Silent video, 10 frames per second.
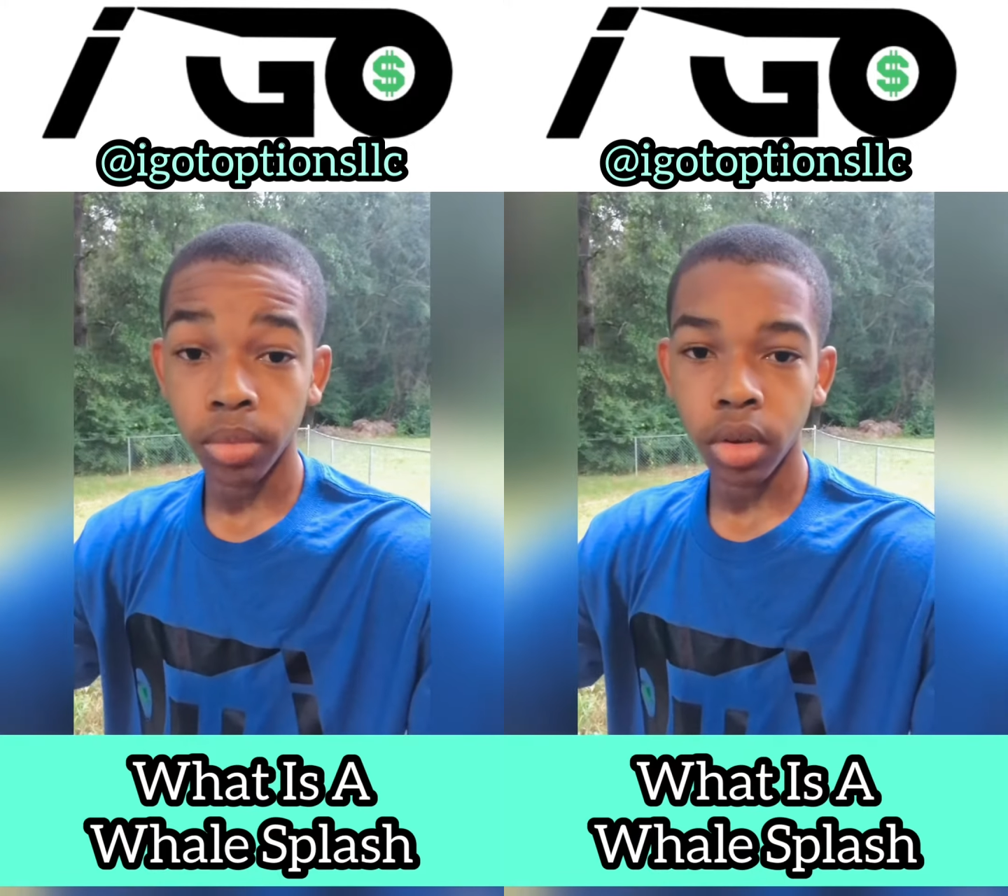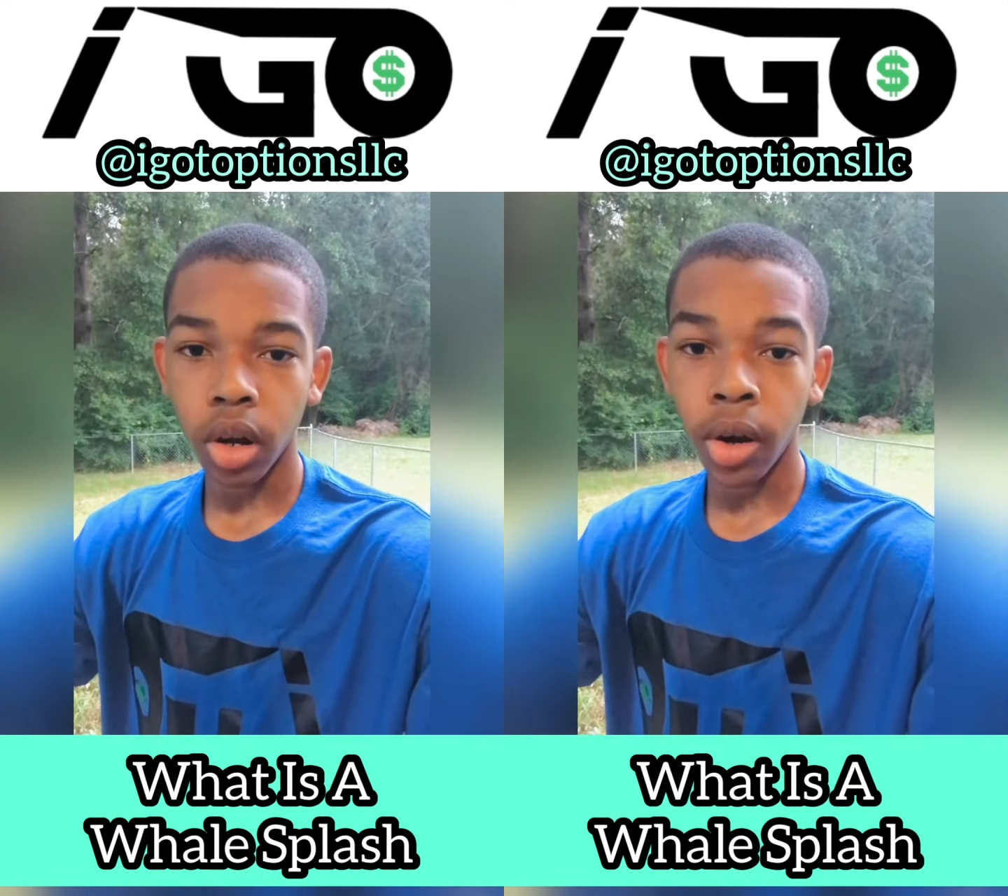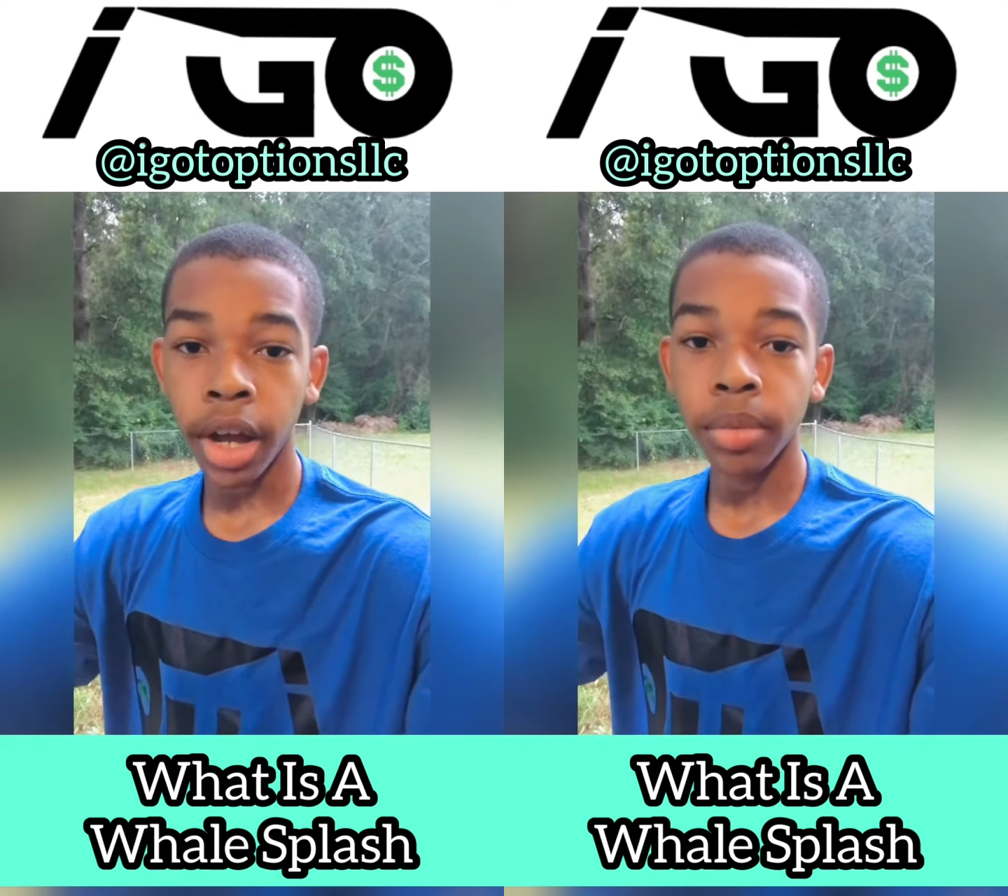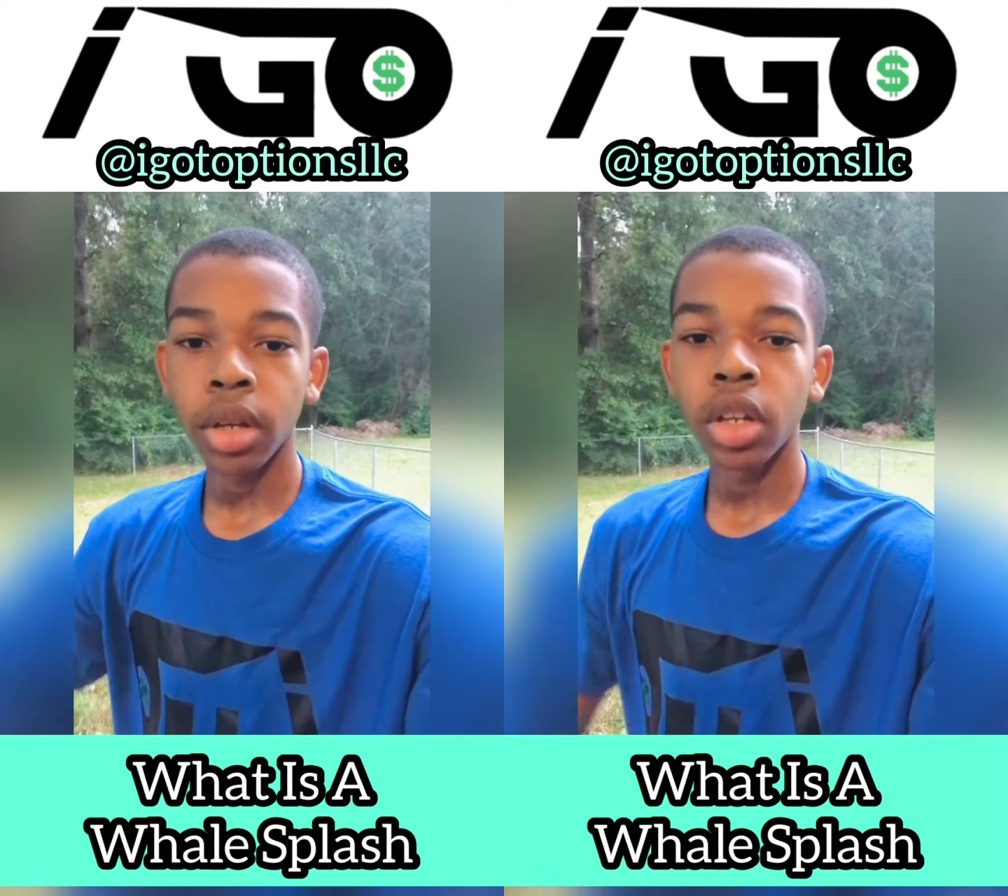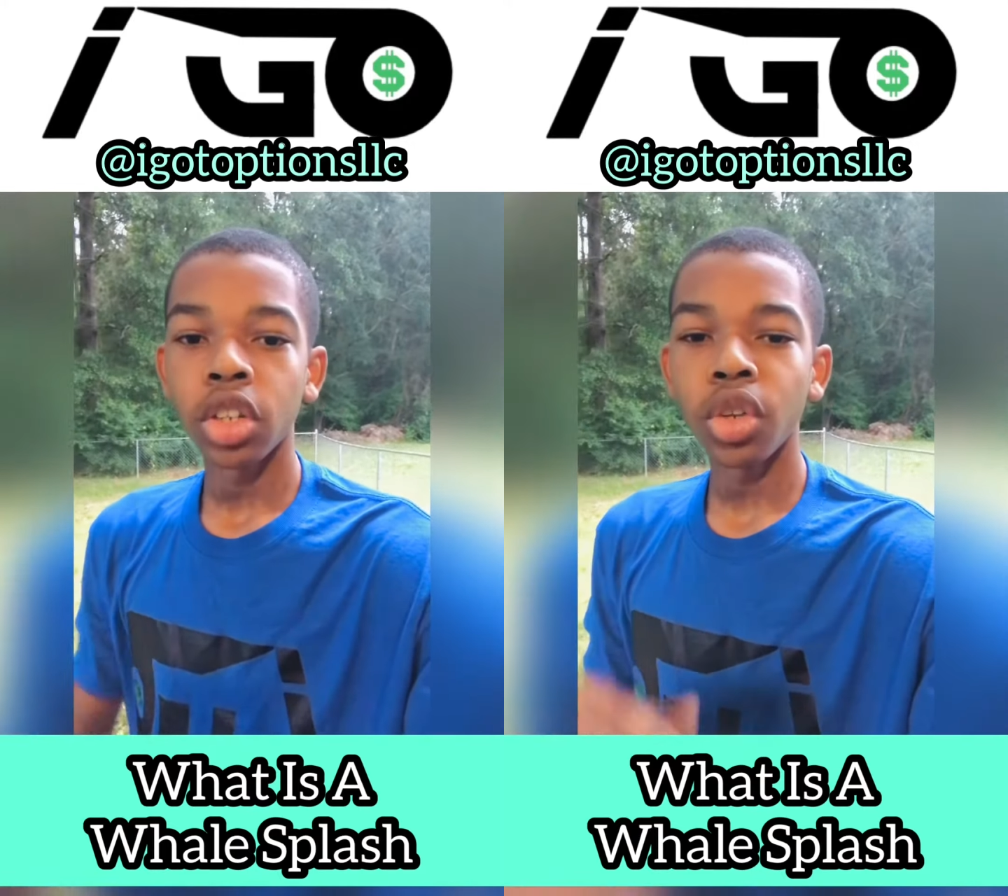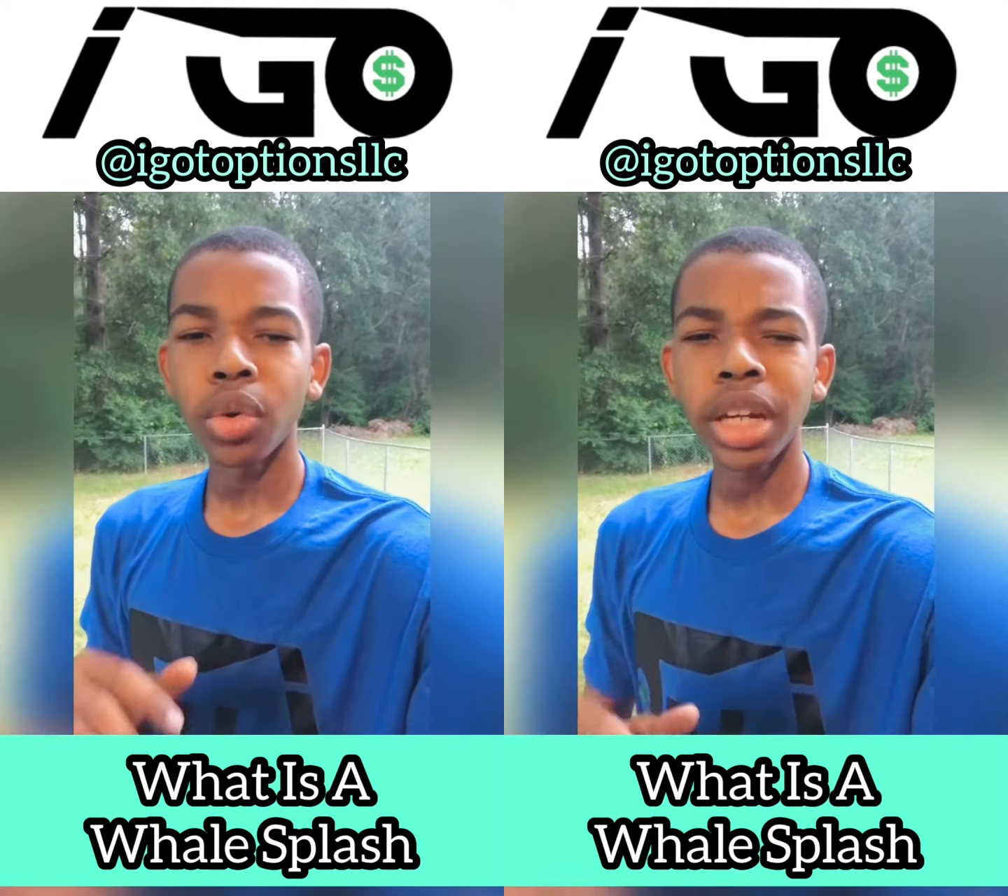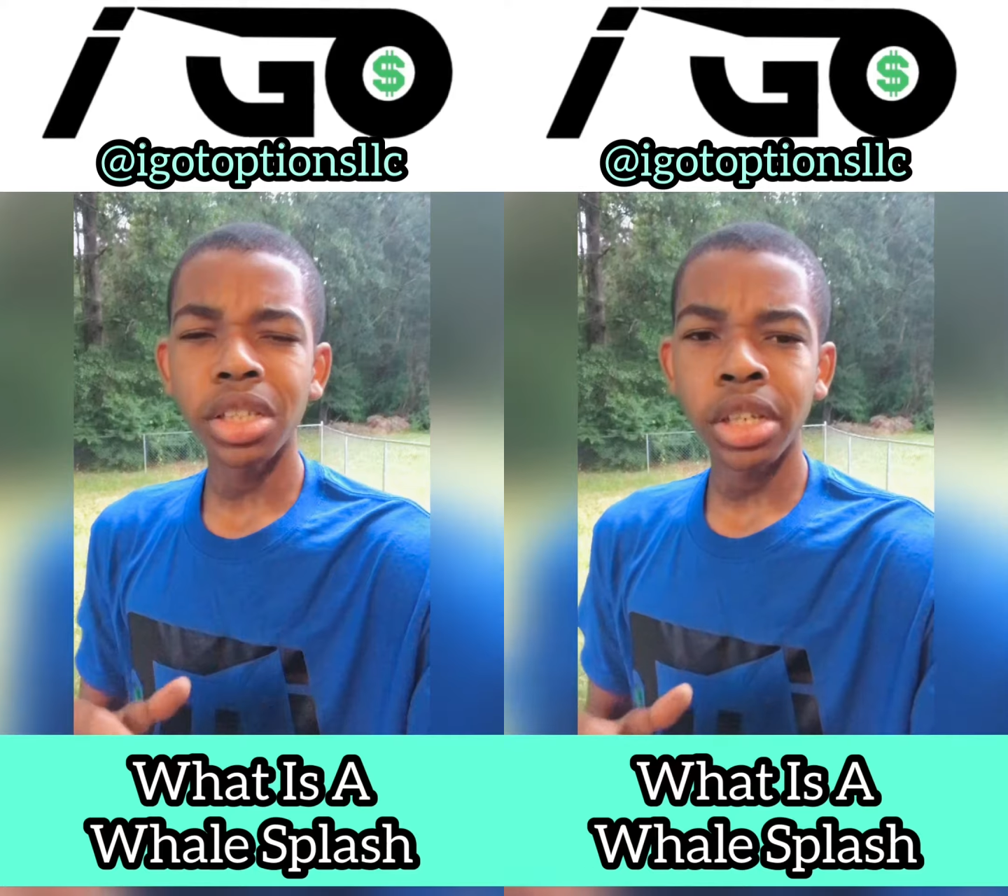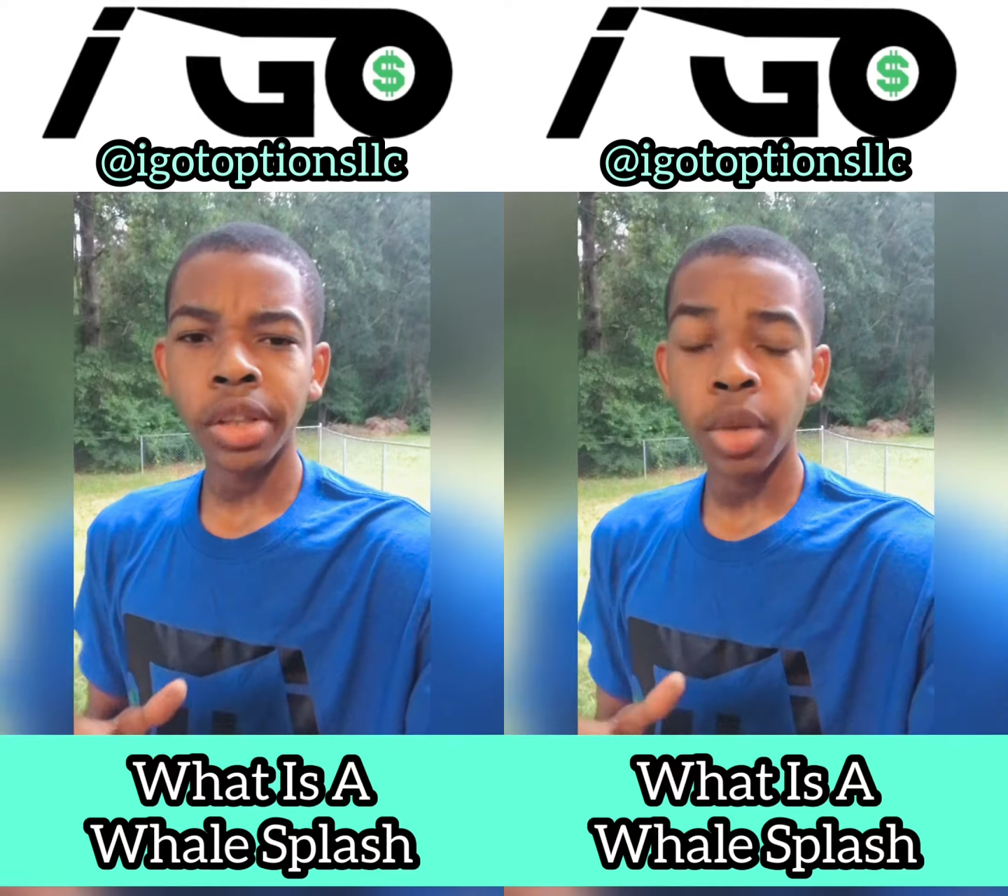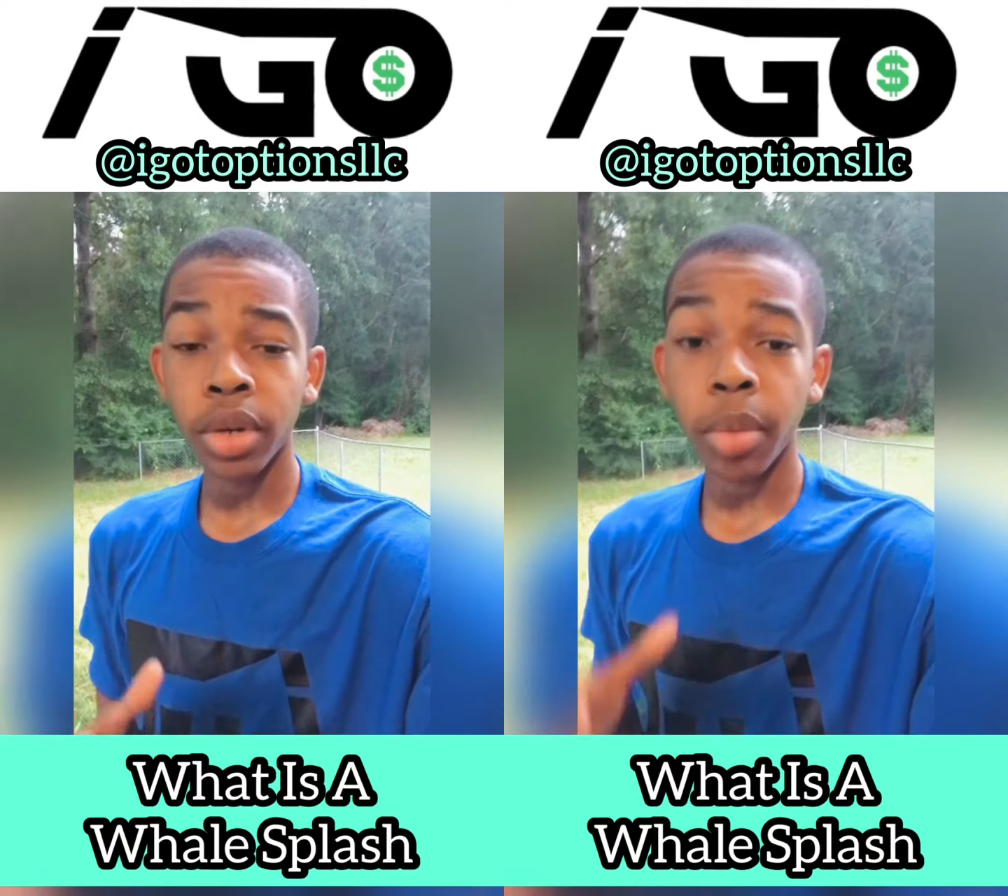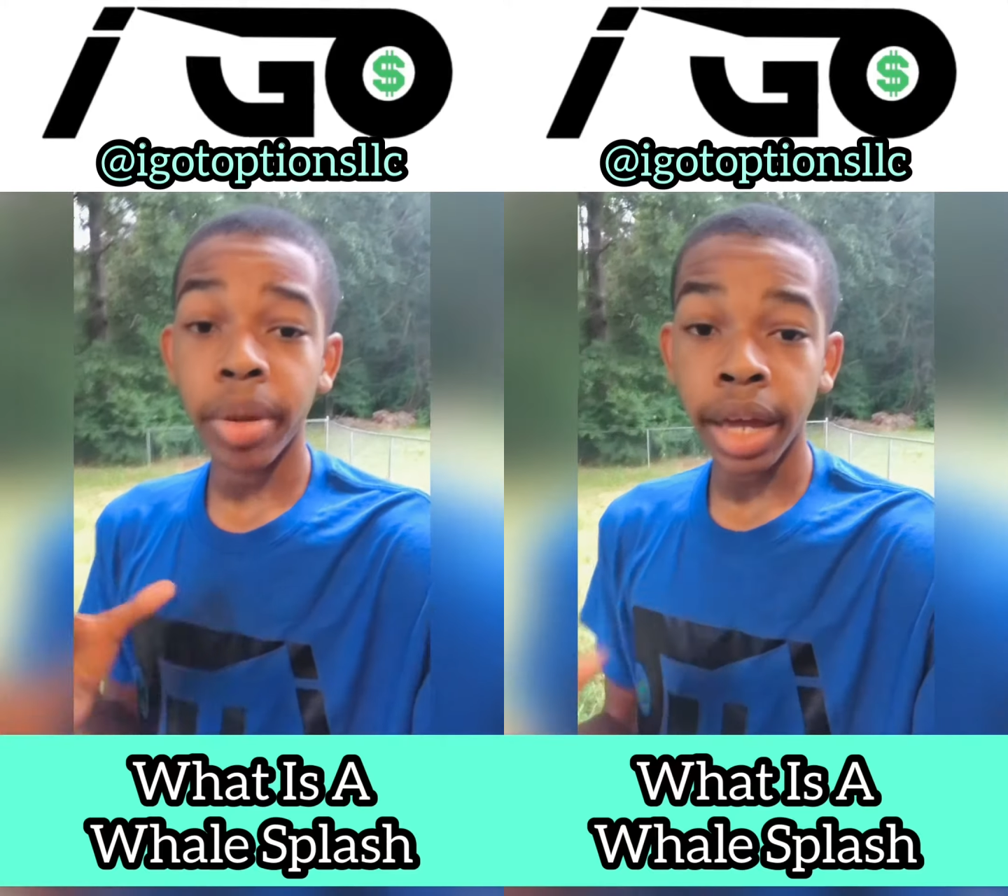all right? You don't necessarily
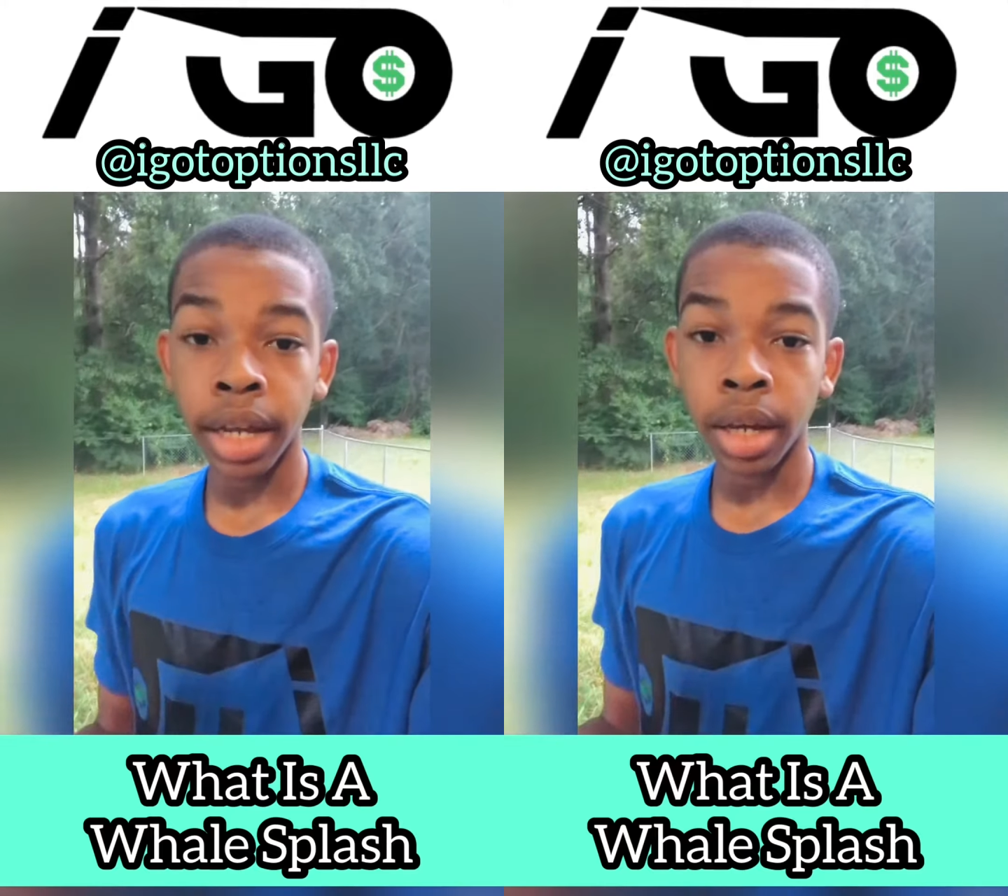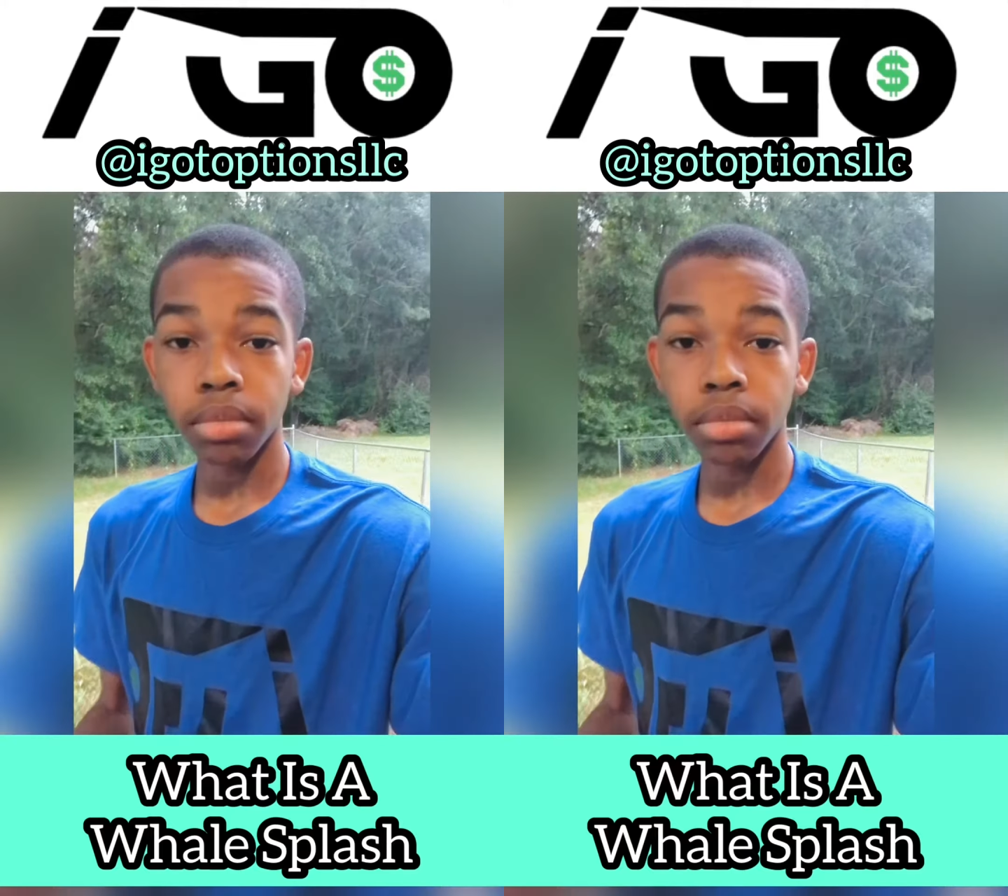want to panic,